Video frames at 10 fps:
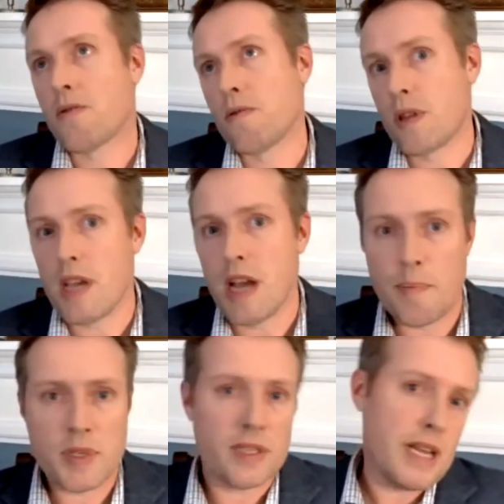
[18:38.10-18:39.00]
through the
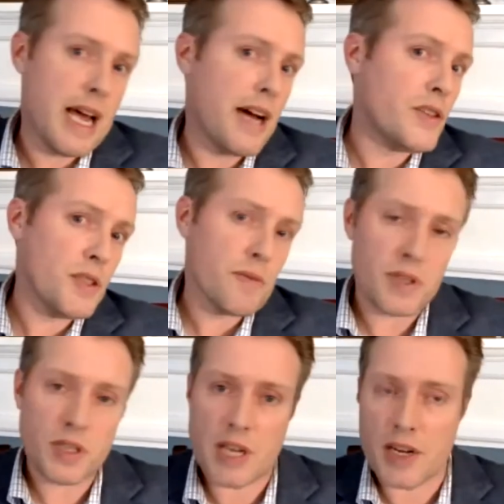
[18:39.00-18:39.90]
ups and downs and
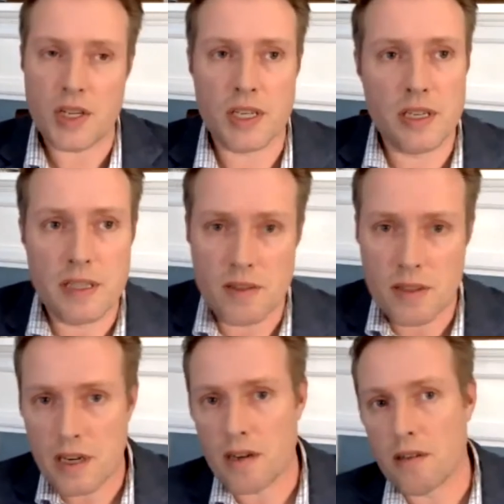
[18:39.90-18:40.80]
recession
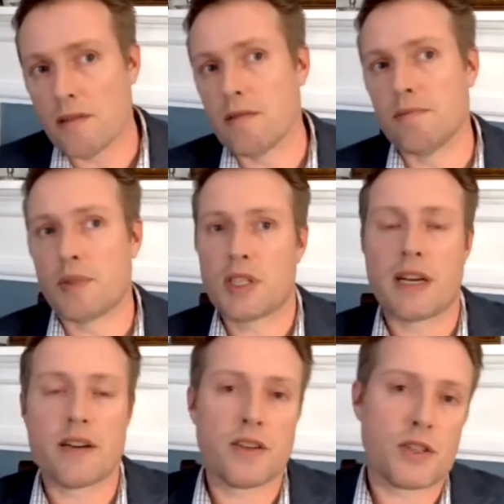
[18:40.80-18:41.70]
and, you know,
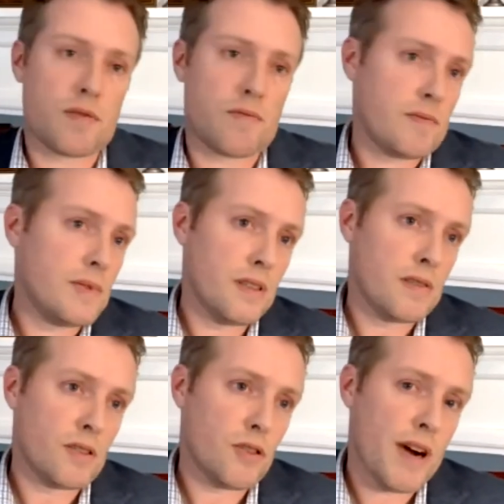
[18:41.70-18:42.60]
senators, you
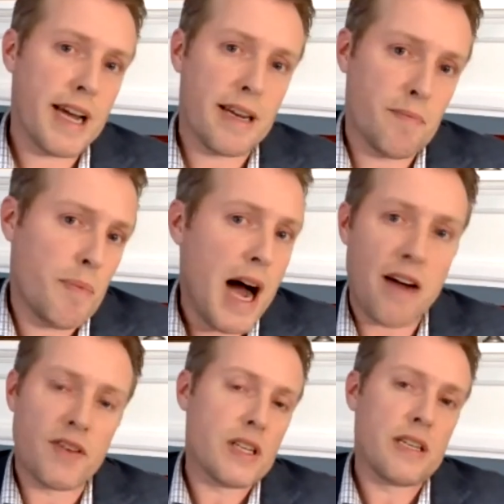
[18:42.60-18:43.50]
know, crying
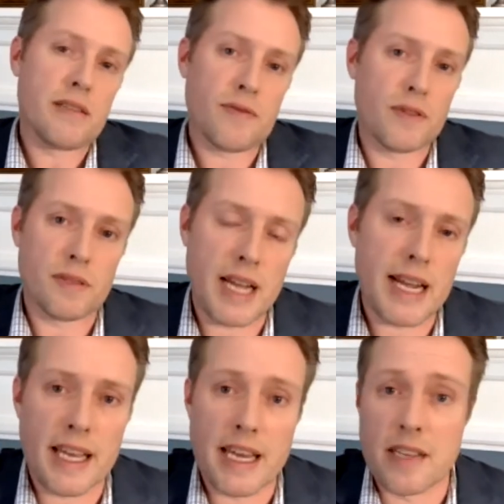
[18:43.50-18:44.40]
poverty for
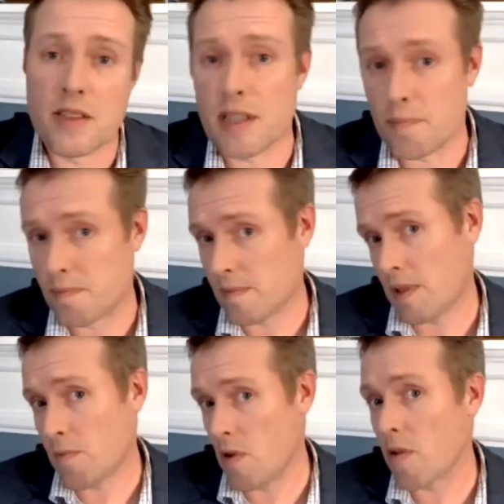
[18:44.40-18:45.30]
decades, the
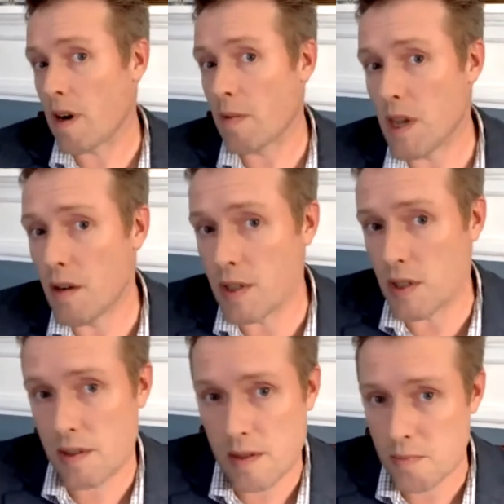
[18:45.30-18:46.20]
program's
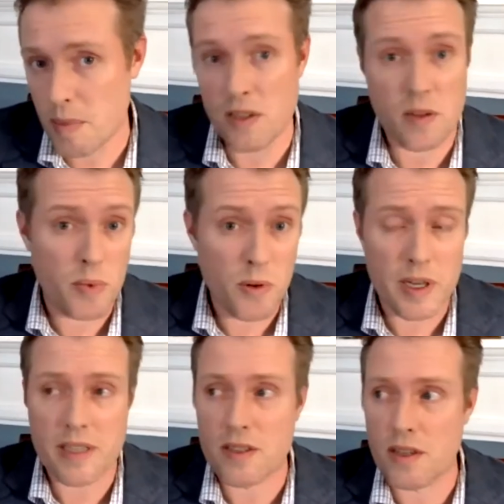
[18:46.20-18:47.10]
always been
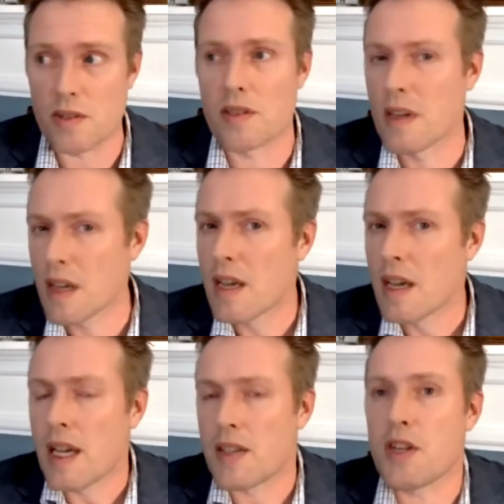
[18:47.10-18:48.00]
supported. So it's
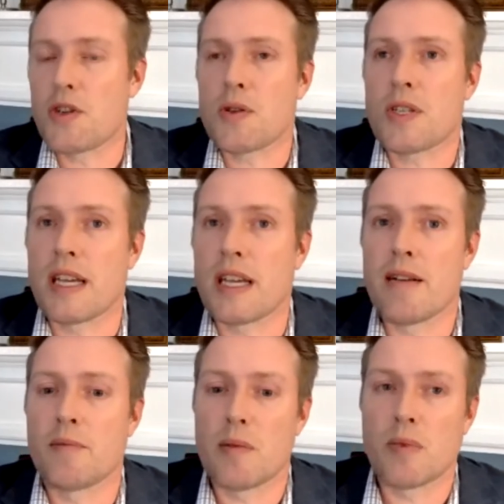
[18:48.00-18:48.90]
it's interesting, and
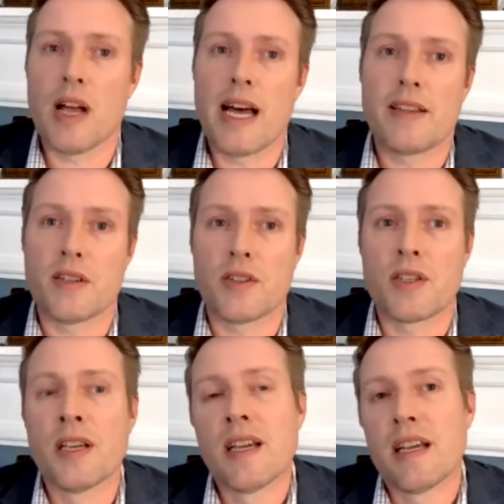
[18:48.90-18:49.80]
I'm I'm glad
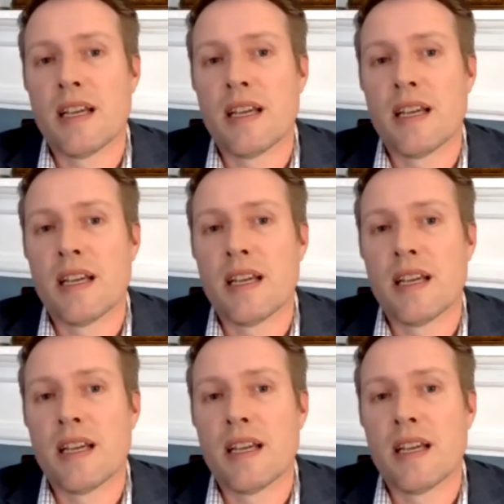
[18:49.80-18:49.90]
there's